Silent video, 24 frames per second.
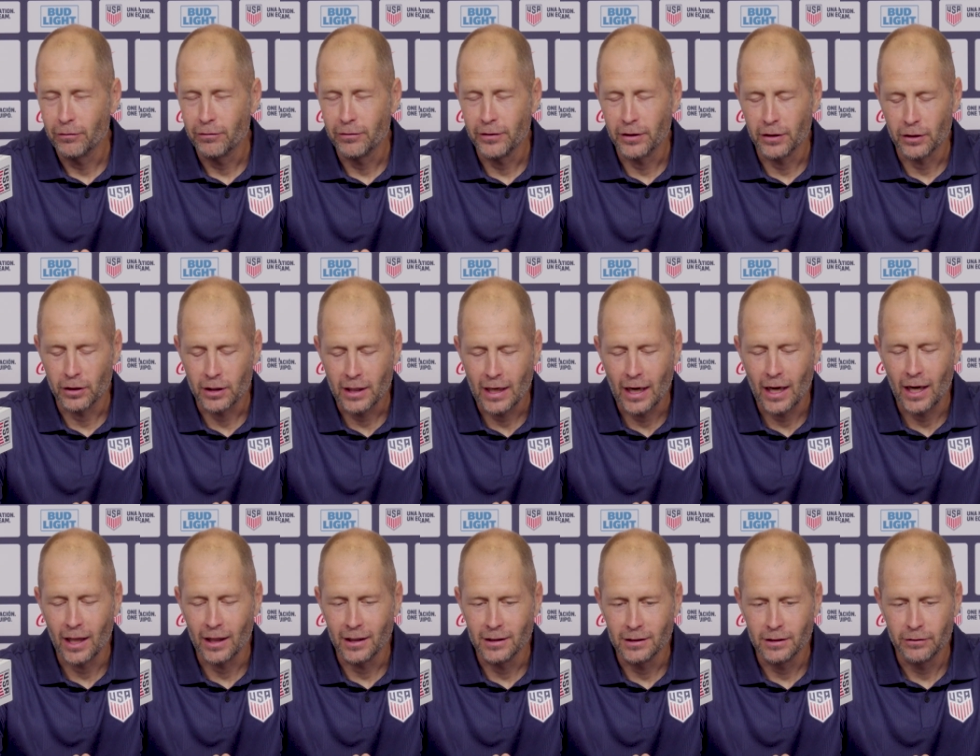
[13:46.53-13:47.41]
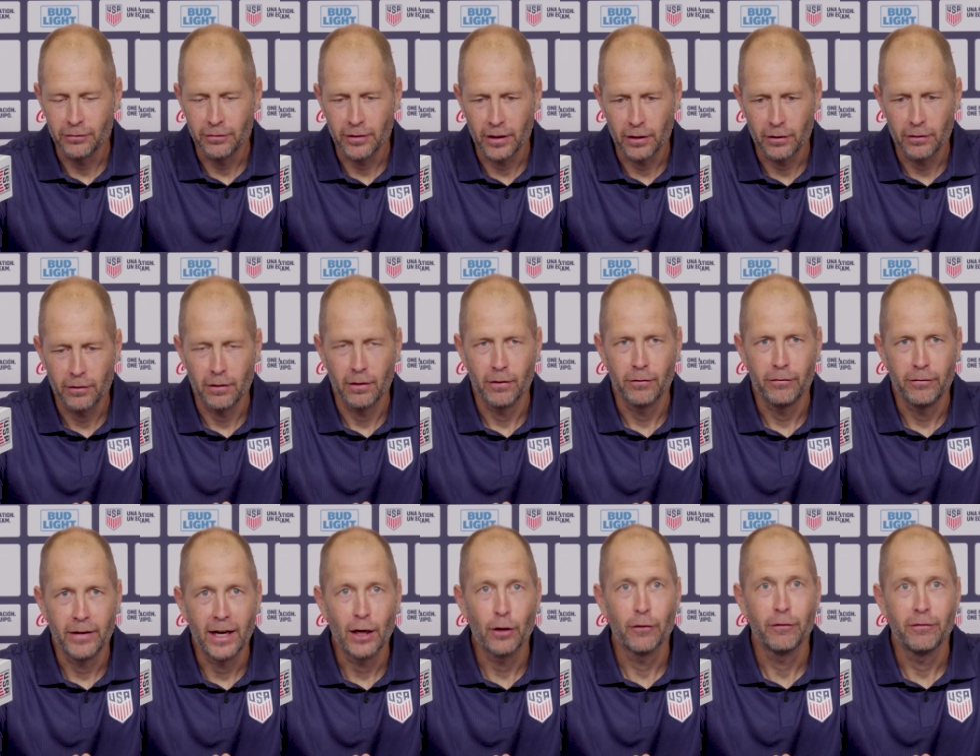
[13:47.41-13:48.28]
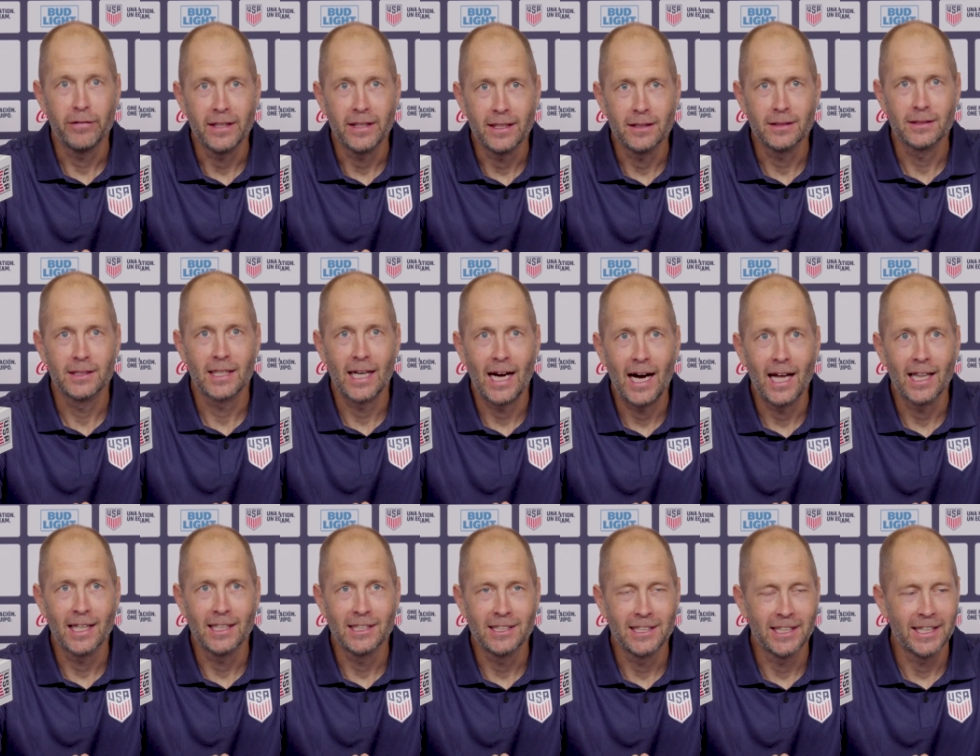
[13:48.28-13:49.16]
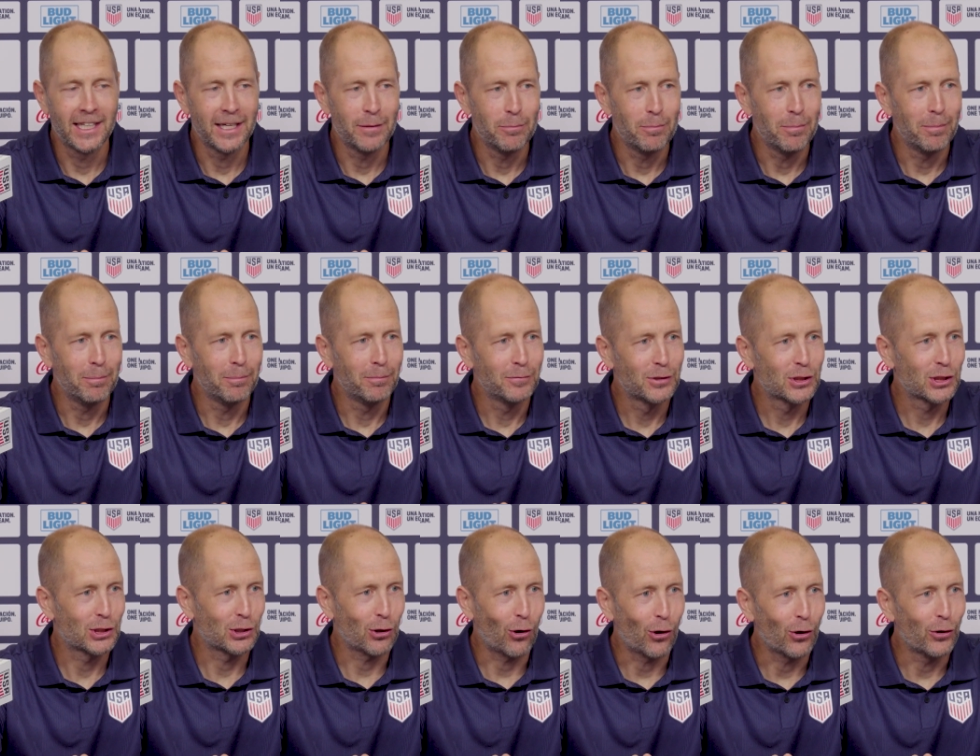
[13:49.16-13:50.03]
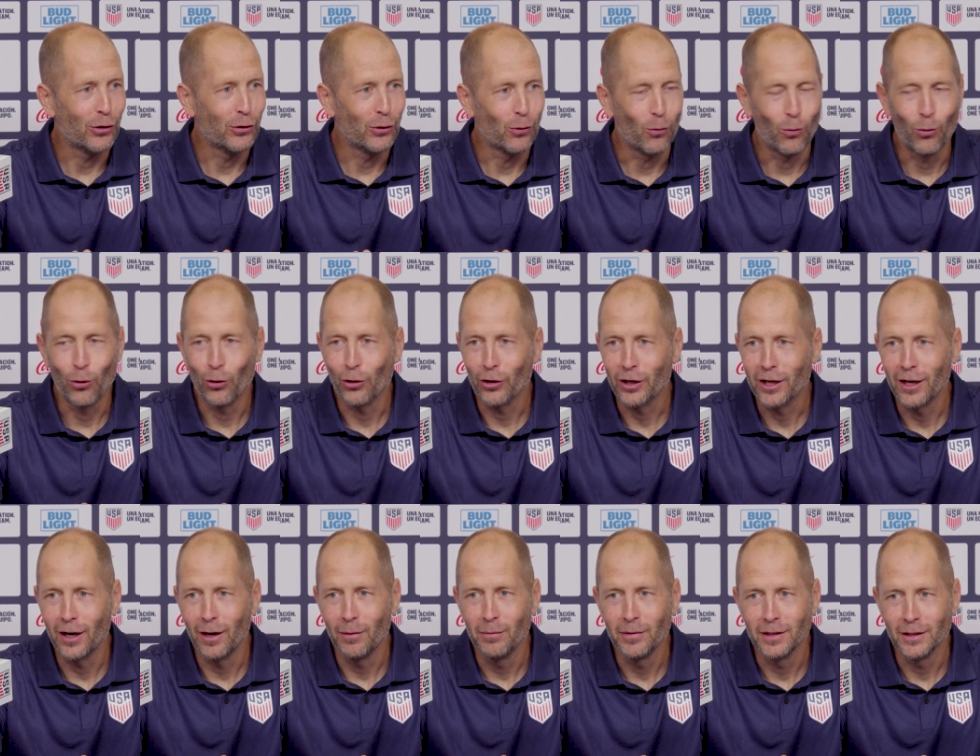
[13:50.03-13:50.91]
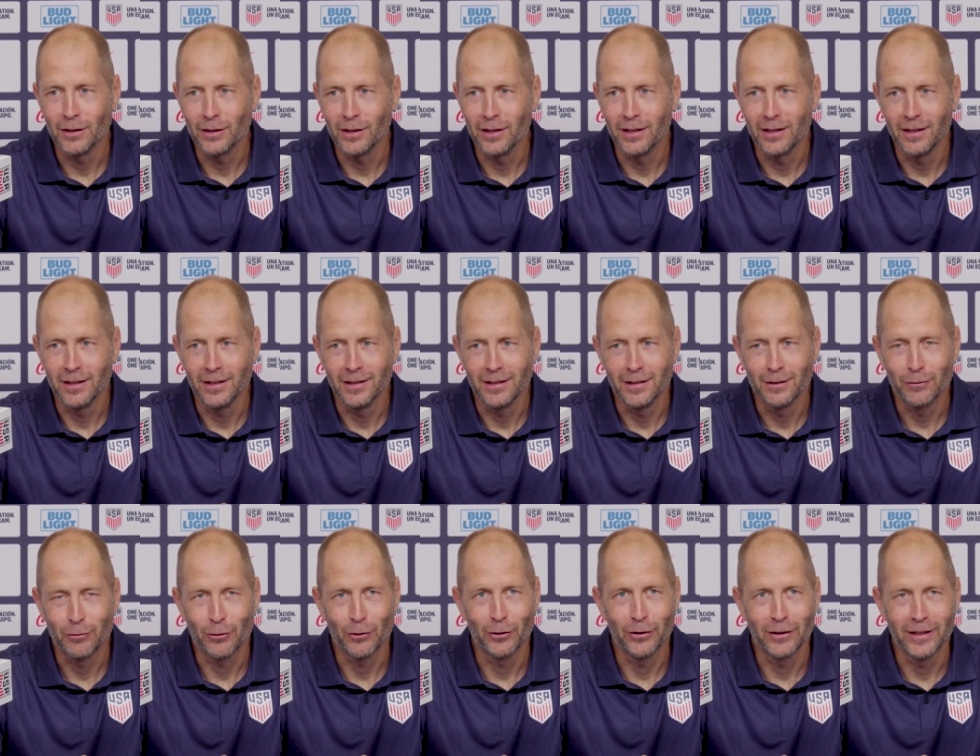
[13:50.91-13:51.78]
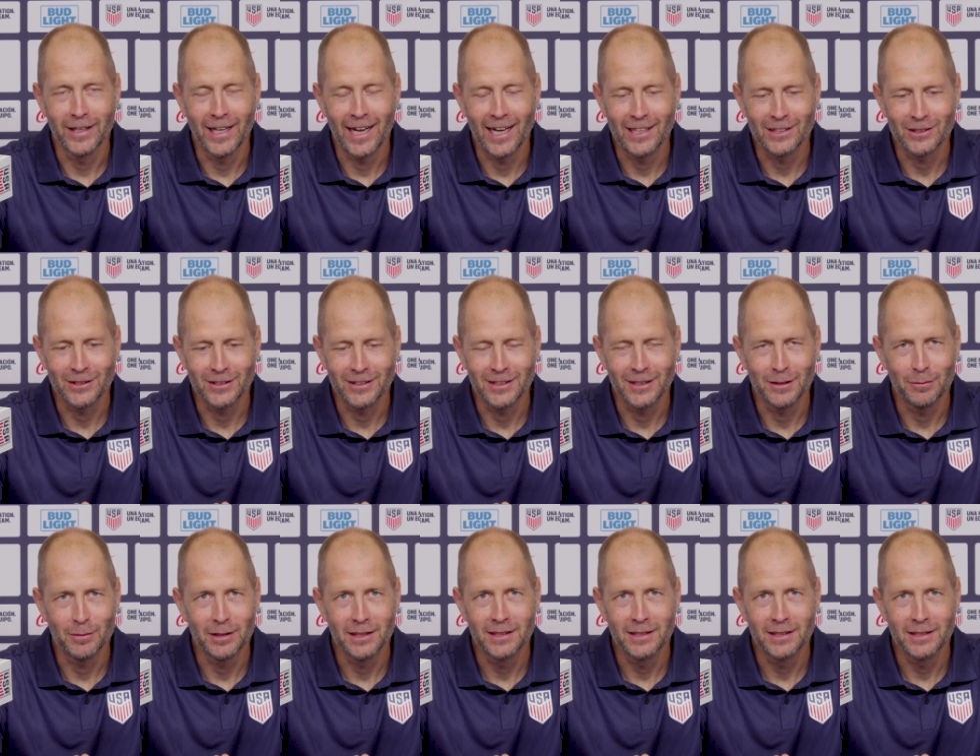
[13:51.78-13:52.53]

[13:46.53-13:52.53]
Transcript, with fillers: Fear College, Fair, Fairfield College, and then start in the World Cup and, and for the national team.